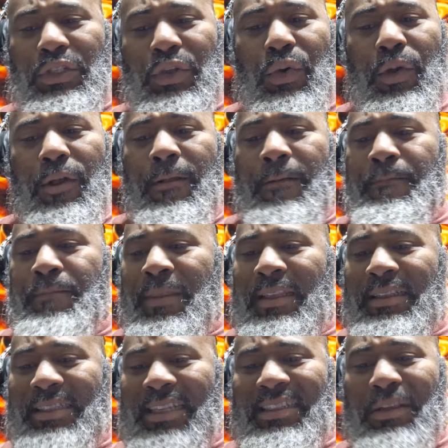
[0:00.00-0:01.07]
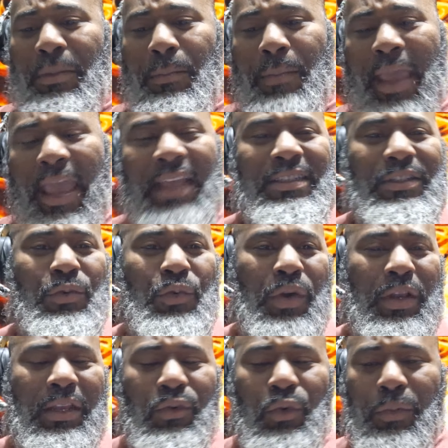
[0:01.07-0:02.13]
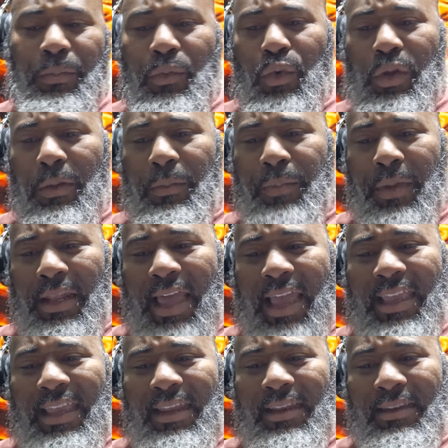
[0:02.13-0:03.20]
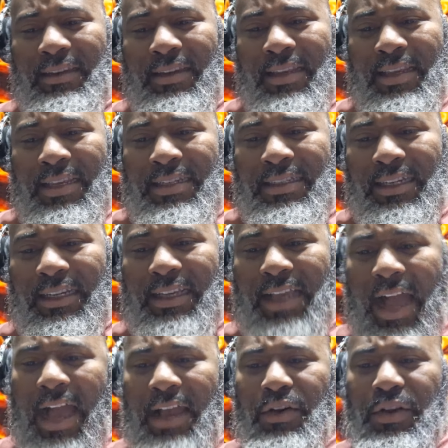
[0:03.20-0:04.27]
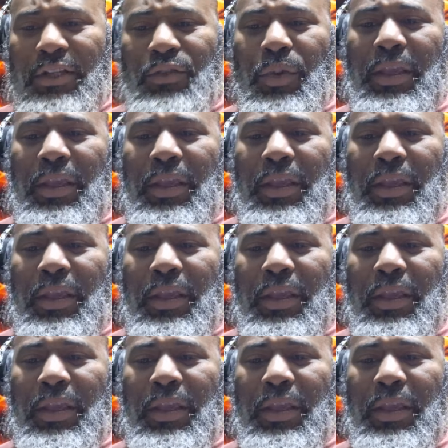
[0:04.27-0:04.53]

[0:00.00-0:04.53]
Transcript: So just imagine what it would, would have been like in Chicago this